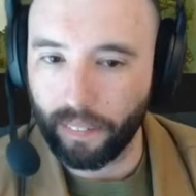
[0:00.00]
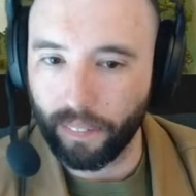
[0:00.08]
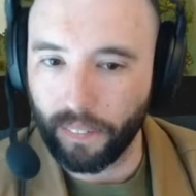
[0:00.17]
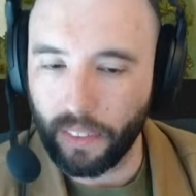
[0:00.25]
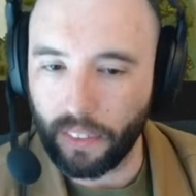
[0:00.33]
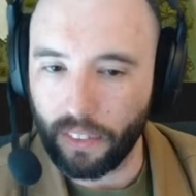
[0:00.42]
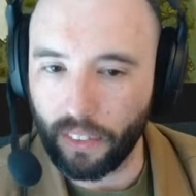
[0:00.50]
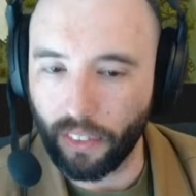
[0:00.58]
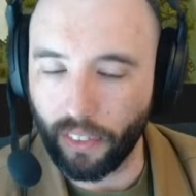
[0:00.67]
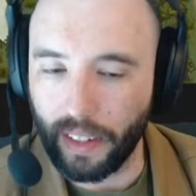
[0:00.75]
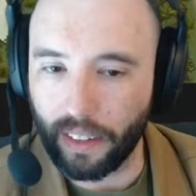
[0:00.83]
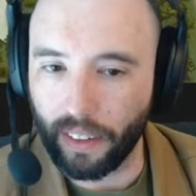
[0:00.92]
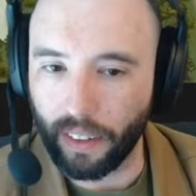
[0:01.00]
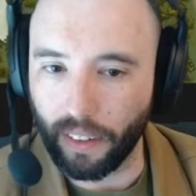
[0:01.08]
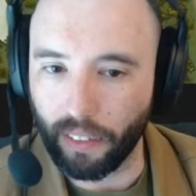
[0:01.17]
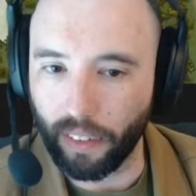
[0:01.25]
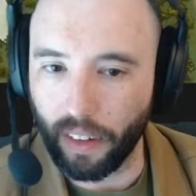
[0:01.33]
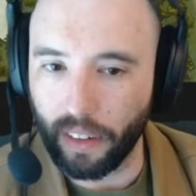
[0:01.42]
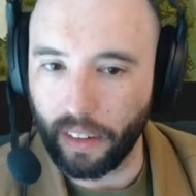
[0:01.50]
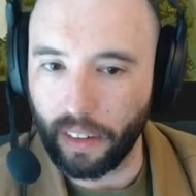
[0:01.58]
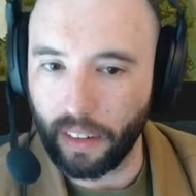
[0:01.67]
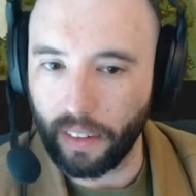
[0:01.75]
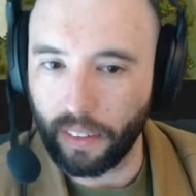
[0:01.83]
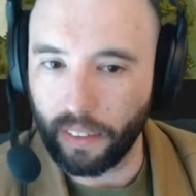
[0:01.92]
Just a slight curve on it, you
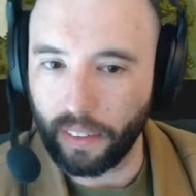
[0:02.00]
know?